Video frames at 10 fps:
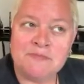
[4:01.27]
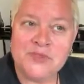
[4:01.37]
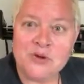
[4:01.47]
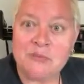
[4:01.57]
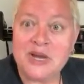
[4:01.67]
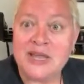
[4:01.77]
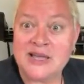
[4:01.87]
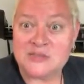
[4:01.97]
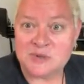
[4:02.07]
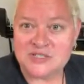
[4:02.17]
there are many
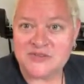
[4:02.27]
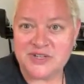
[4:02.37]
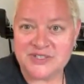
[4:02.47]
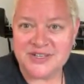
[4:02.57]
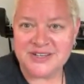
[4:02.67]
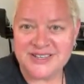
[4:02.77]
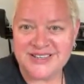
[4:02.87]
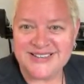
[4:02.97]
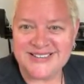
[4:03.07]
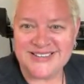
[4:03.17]
aspects of
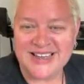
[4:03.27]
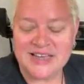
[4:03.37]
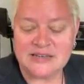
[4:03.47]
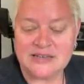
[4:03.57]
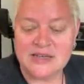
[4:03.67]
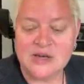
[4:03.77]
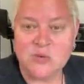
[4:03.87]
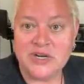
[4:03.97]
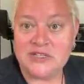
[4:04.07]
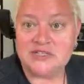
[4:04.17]
identity, and
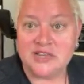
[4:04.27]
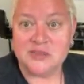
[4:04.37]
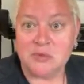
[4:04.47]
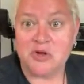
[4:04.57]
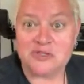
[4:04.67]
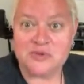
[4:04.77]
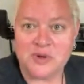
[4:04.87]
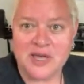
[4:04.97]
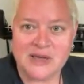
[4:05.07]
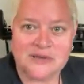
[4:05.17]
we need to take them all into
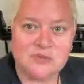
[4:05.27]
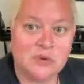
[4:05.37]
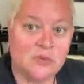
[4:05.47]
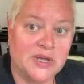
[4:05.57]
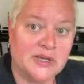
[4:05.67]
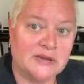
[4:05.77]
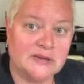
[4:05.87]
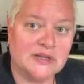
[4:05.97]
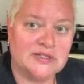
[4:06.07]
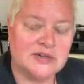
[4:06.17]
account when we
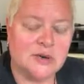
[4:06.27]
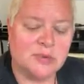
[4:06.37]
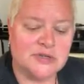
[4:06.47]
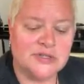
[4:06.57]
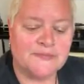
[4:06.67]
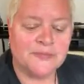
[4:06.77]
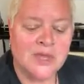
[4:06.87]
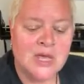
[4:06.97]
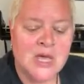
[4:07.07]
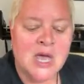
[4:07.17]
consider a person.
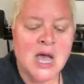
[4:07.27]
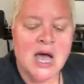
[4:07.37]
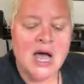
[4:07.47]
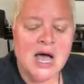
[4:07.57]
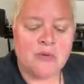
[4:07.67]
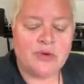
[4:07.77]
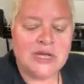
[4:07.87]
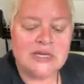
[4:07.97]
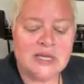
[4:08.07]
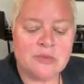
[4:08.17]

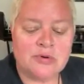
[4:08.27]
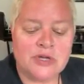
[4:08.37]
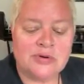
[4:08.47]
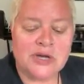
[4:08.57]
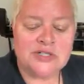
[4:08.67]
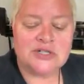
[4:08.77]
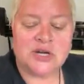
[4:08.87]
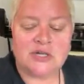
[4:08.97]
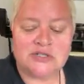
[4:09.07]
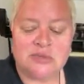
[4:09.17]
Read Kimberly
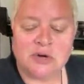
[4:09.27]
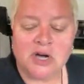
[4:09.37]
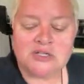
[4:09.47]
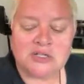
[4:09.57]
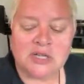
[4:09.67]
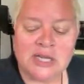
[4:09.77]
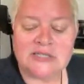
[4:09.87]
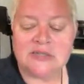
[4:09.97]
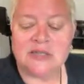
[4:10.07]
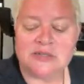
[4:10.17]
Crenshaw's
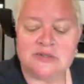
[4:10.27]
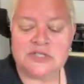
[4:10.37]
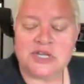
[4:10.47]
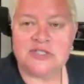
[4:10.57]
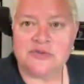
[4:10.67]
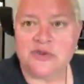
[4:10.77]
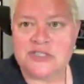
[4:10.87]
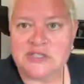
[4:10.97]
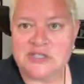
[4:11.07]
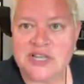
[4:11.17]
Demarginalizing the Intersection of
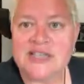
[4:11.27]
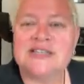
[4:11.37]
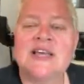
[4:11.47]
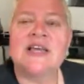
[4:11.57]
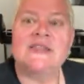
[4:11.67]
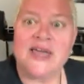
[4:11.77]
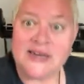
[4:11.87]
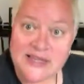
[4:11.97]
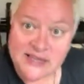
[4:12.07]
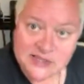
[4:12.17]
Race and Sex.
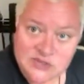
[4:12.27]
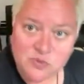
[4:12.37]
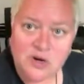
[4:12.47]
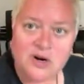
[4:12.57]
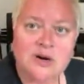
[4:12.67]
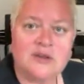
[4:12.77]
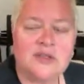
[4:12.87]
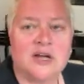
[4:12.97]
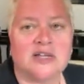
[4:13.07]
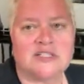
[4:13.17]
That is where
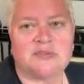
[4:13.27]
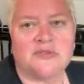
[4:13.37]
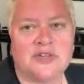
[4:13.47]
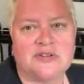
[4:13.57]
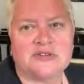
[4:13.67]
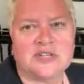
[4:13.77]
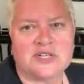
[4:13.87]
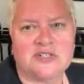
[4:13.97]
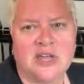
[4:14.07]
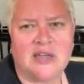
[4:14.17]
the concept of
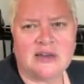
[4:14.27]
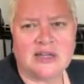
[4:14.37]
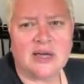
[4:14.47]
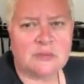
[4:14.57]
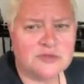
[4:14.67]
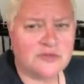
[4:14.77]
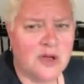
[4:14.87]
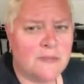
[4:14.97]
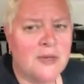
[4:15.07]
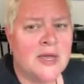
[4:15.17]
intersectionality comes
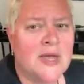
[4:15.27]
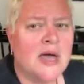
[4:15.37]
from.